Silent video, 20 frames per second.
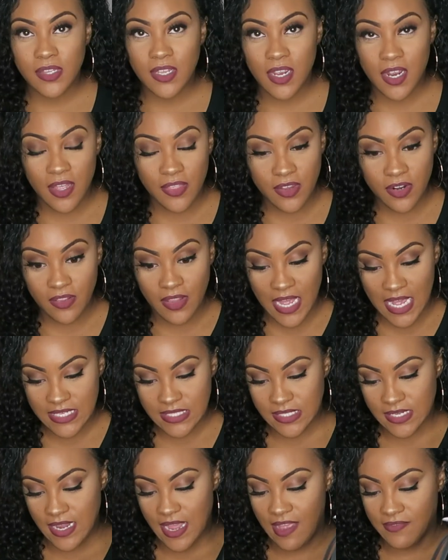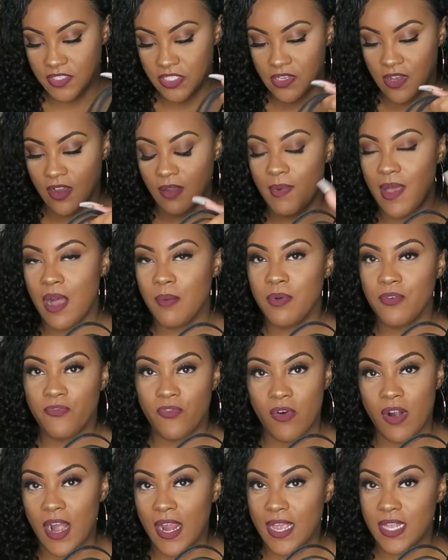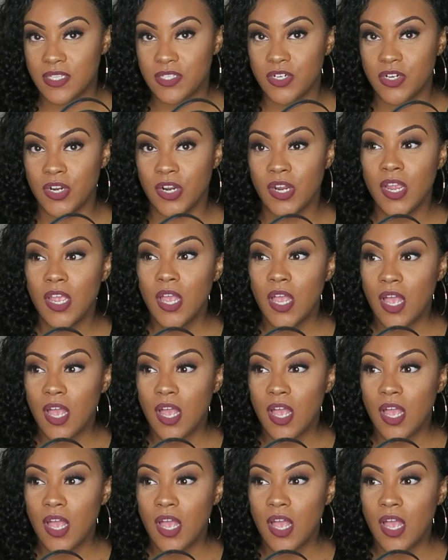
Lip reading: The other last thing I have to talk about before I answer